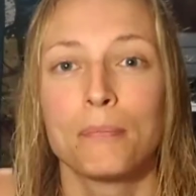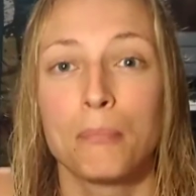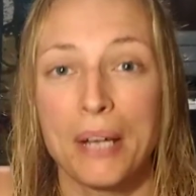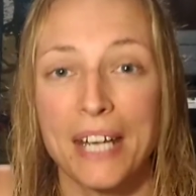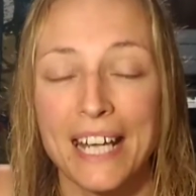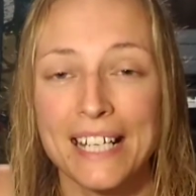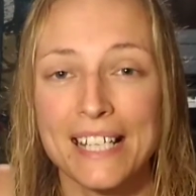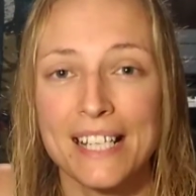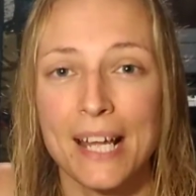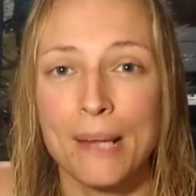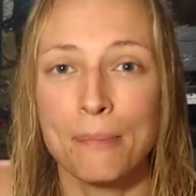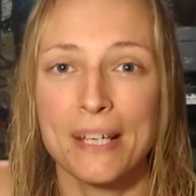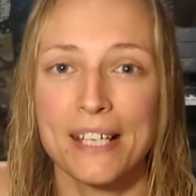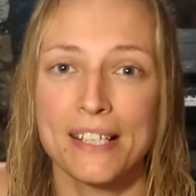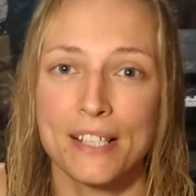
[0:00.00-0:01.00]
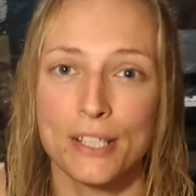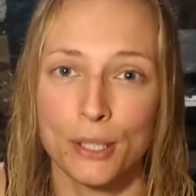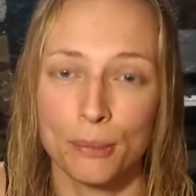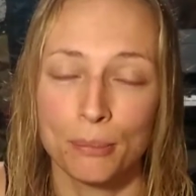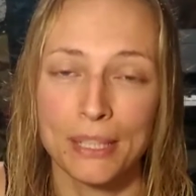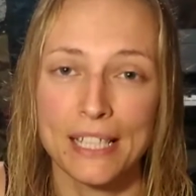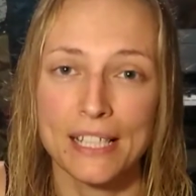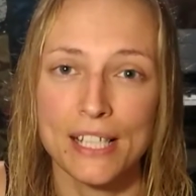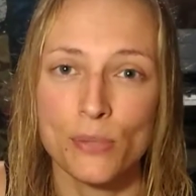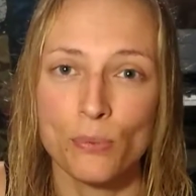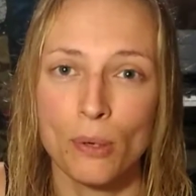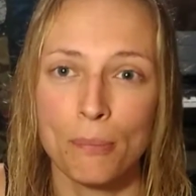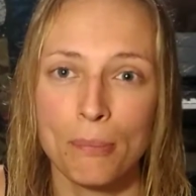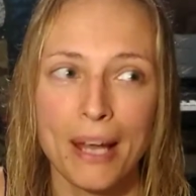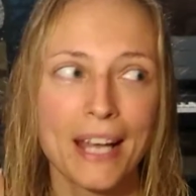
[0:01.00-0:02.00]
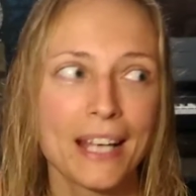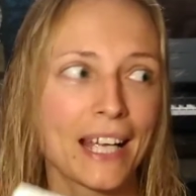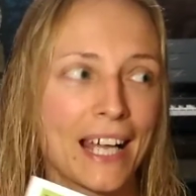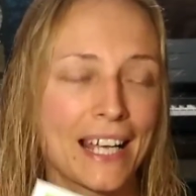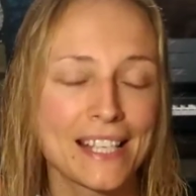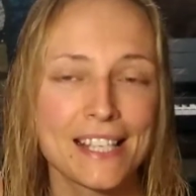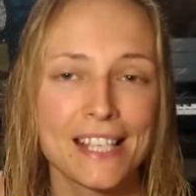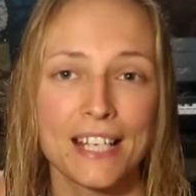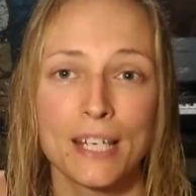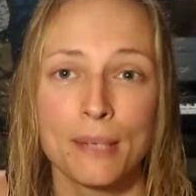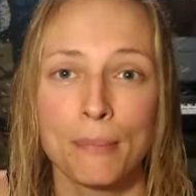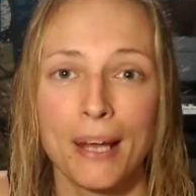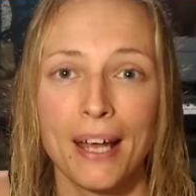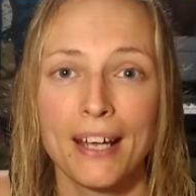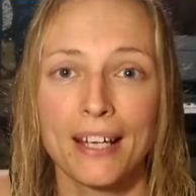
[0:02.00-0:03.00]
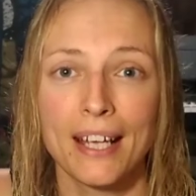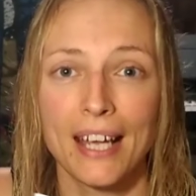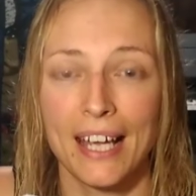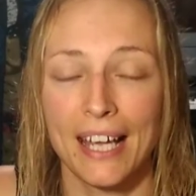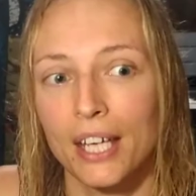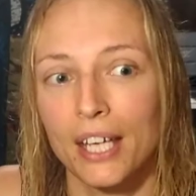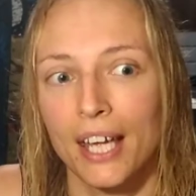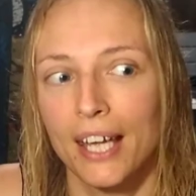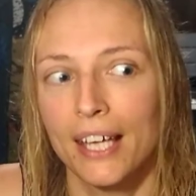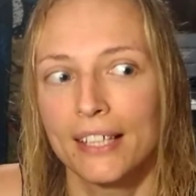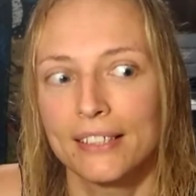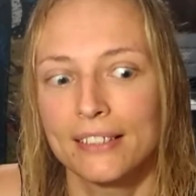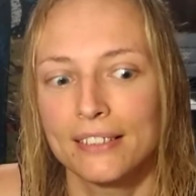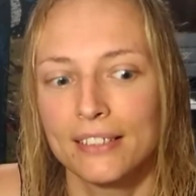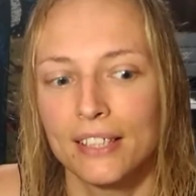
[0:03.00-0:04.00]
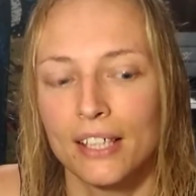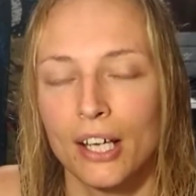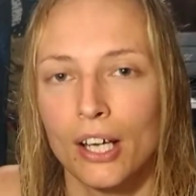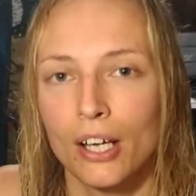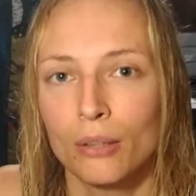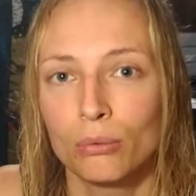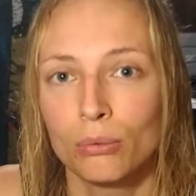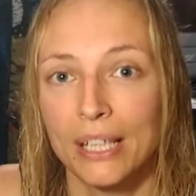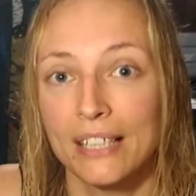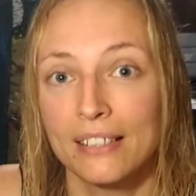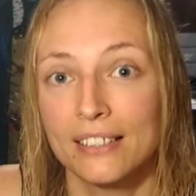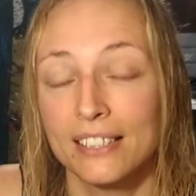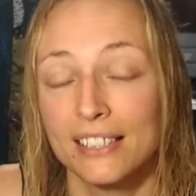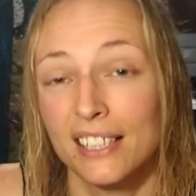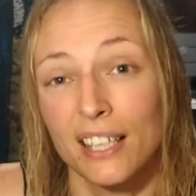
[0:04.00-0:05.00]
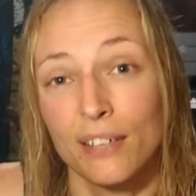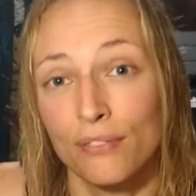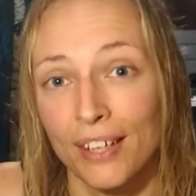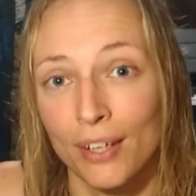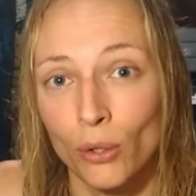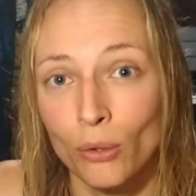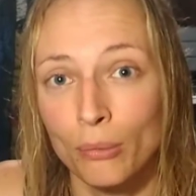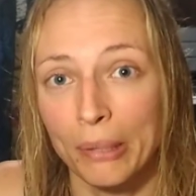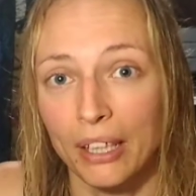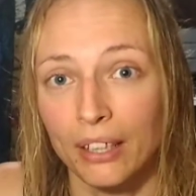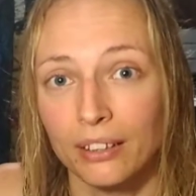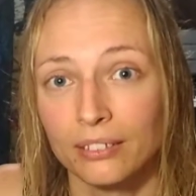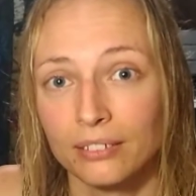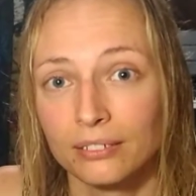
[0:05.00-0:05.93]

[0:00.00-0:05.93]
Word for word: My next step is to complete this swab pack and send it back, and I'll wait to see if they call me.